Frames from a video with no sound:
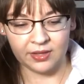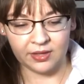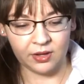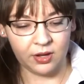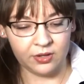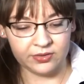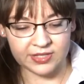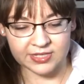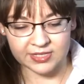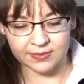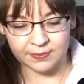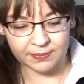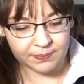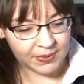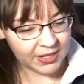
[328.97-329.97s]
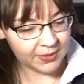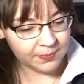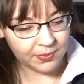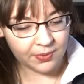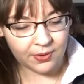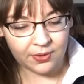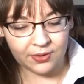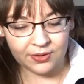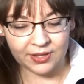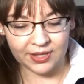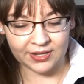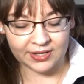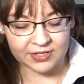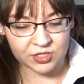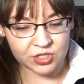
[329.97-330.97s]
all these people,
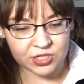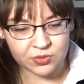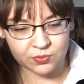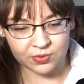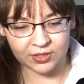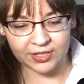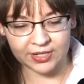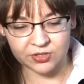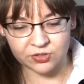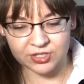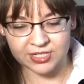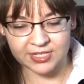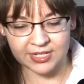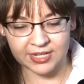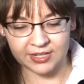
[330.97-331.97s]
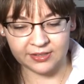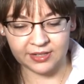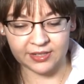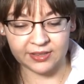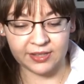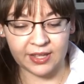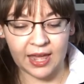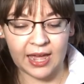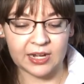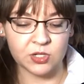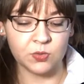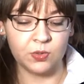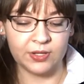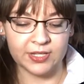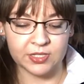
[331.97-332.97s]
and it's just really interesting, like the
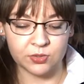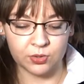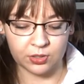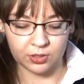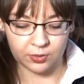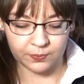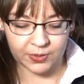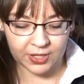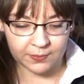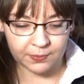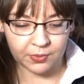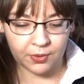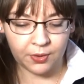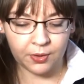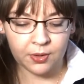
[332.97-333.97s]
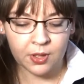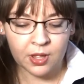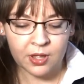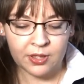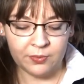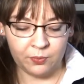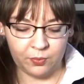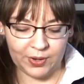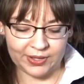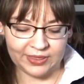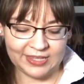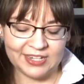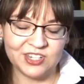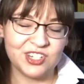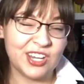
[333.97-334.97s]
actual historical people, what
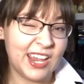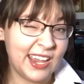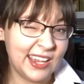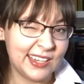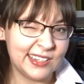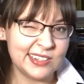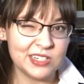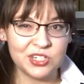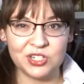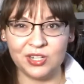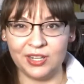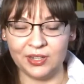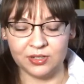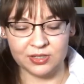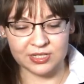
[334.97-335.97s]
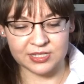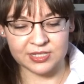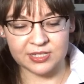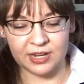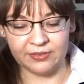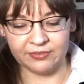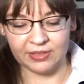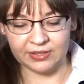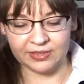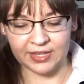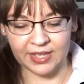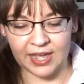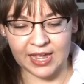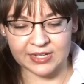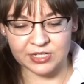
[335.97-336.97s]
they changed, like the stuff that
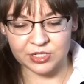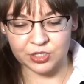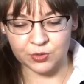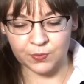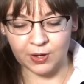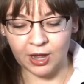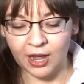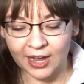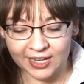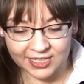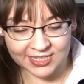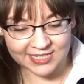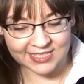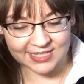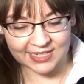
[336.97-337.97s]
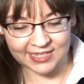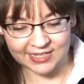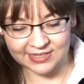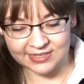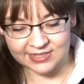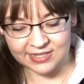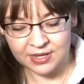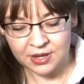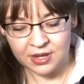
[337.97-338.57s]
they had to do behind the scenes